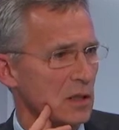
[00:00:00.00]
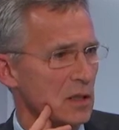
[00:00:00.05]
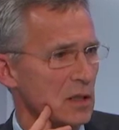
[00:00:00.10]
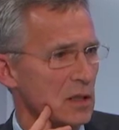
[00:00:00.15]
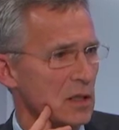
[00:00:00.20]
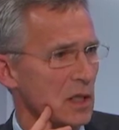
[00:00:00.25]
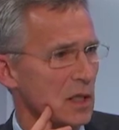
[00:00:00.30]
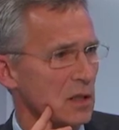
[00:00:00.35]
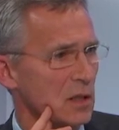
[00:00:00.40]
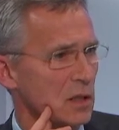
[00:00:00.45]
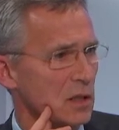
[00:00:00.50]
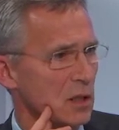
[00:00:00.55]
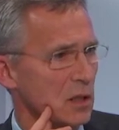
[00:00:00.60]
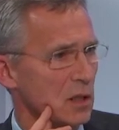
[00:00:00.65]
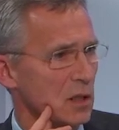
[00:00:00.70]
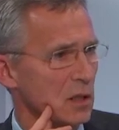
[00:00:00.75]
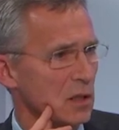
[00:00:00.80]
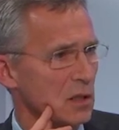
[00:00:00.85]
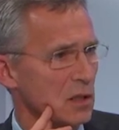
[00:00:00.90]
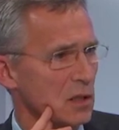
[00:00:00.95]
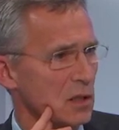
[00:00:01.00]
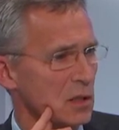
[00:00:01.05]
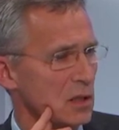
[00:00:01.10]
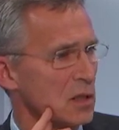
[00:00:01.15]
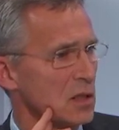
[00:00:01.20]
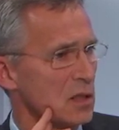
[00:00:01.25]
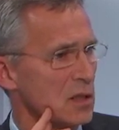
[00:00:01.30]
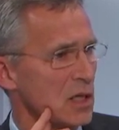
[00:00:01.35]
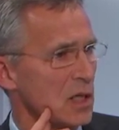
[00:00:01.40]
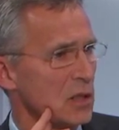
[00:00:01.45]
is that
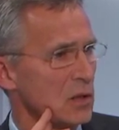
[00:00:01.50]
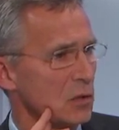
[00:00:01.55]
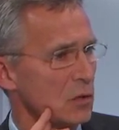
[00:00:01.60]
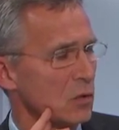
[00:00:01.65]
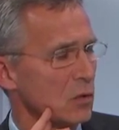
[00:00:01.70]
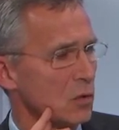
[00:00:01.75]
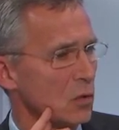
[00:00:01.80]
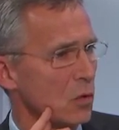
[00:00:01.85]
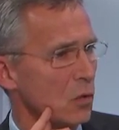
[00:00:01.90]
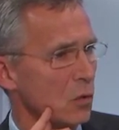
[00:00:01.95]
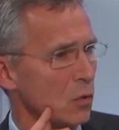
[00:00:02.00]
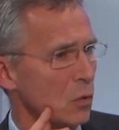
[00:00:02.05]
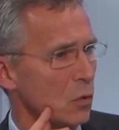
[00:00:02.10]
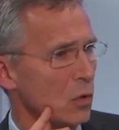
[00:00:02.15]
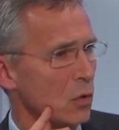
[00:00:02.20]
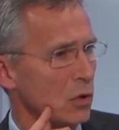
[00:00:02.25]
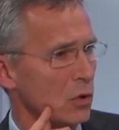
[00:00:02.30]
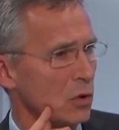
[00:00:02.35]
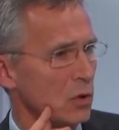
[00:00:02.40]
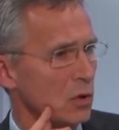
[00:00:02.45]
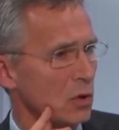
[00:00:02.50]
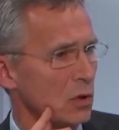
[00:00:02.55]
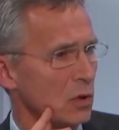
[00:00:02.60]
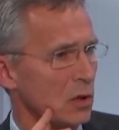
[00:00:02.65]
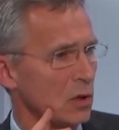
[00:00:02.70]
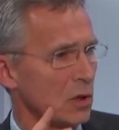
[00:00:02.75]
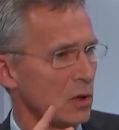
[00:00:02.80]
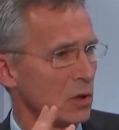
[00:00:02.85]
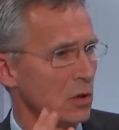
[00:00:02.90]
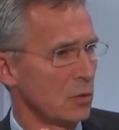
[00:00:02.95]
since the end of the Cold War
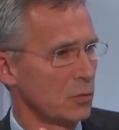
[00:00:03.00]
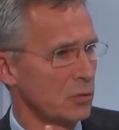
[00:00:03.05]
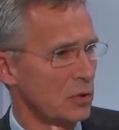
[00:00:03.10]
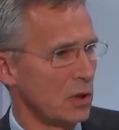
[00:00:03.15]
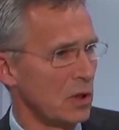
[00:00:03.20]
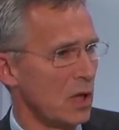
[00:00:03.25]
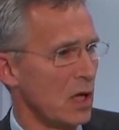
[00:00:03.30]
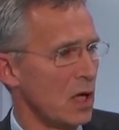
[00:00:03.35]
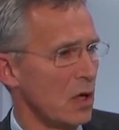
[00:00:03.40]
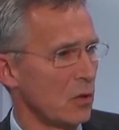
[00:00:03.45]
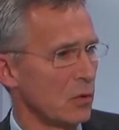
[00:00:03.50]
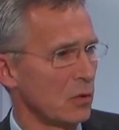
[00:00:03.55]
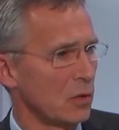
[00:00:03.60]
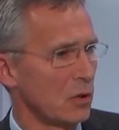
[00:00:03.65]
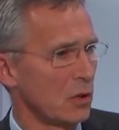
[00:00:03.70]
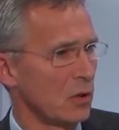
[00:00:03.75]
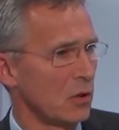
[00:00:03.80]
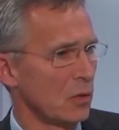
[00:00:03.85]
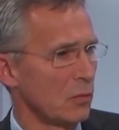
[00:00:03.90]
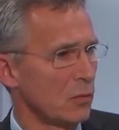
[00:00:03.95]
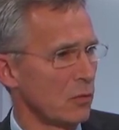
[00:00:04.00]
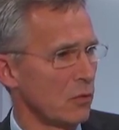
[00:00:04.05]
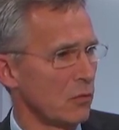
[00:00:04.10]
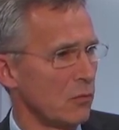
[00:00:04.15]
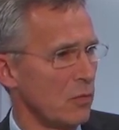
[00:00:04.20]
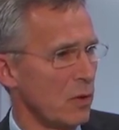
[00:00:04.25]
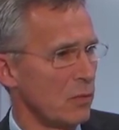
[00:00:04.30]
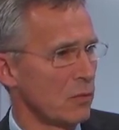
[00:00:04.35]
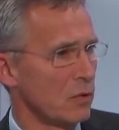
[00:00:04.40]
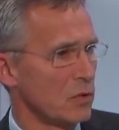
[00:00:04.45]
up till now, the number
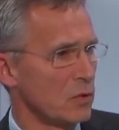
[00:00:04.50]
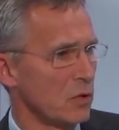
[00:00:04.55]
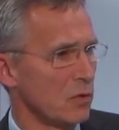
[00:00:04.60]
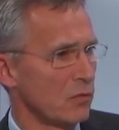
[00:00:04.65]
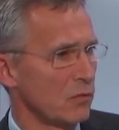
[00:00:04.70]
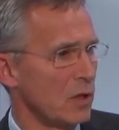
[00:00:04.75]
of members of